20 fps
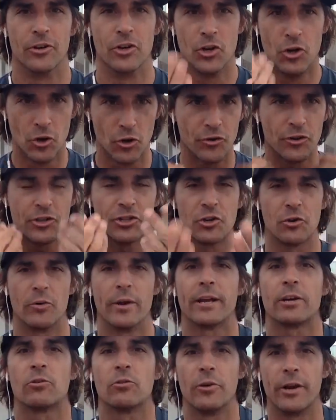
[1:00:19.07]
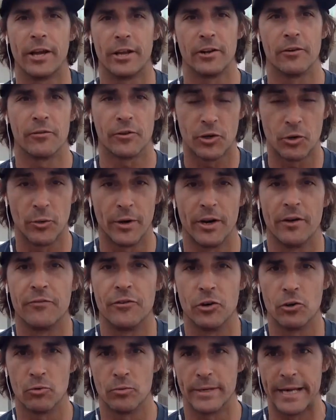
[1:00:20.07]
You're the direct creator, creator of
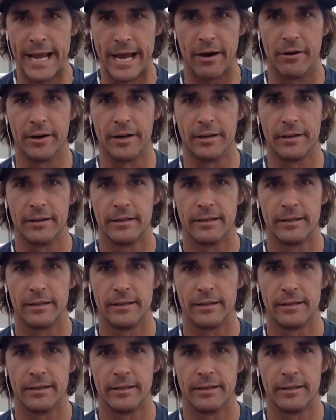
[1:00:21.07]
your reality.